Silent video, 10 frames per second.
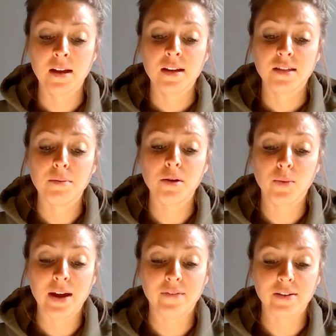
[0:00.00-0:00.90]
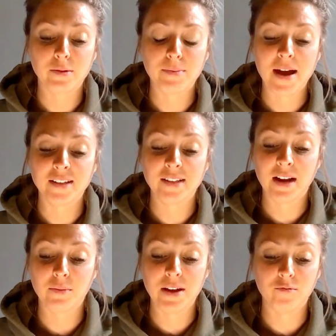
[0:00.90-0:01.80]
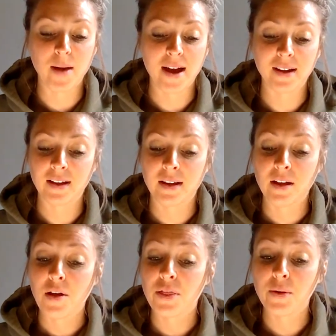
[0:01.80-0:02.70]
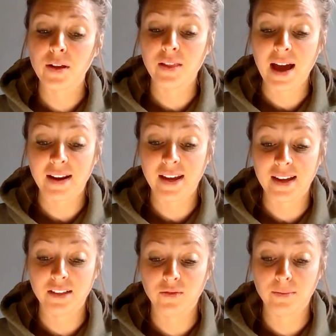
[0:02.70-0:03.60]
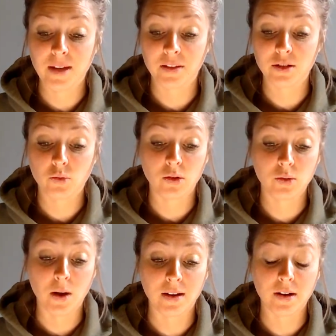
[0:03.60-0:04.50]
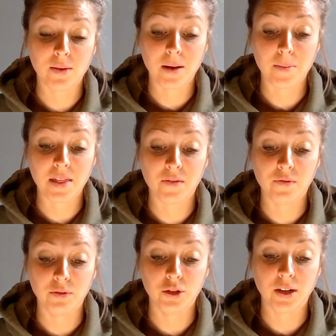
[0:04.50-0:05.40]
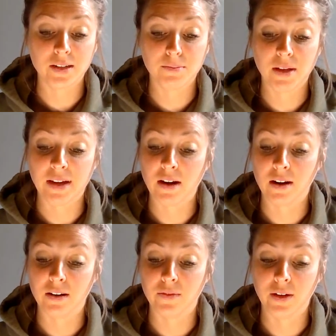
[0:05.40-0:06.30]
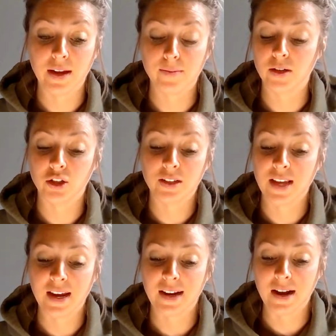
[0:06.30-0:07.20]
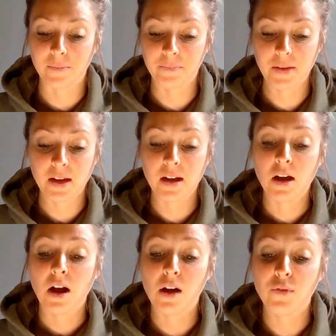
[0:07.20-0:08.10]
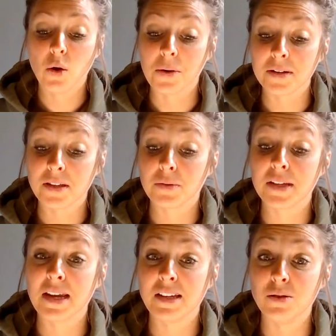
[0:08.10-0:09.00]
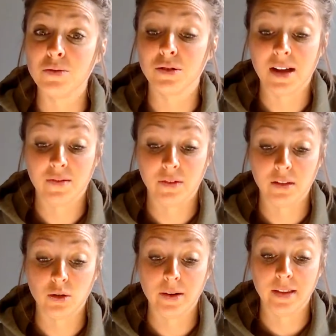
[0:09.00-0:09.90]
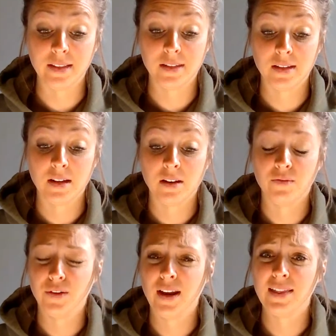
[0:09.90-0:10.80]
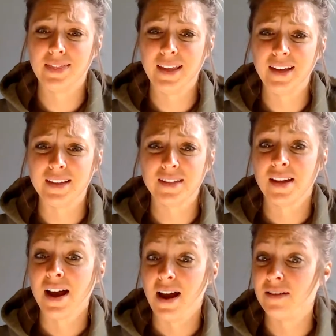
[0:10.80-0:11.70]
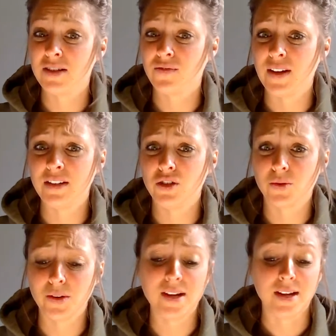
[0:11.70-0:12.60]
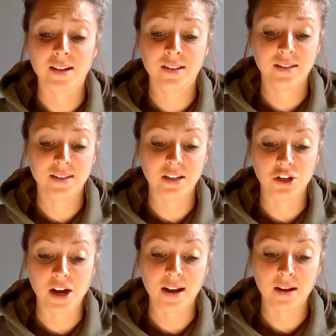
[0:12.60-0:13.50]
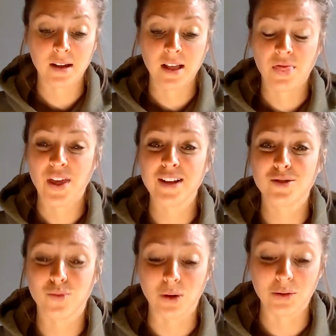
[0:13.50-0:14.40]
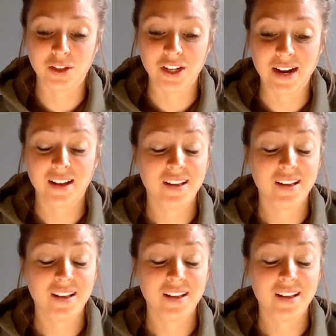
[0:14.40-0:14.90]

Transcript: Summer waved as we passed and I waved back. There were a lot of kids from the other schools walking around by the food trucks playing carnival games or just hanging out. Of course, there was a huge line for the toilets. "Forget this. I'll just find a tree," said Jack. "That's gross, Jack.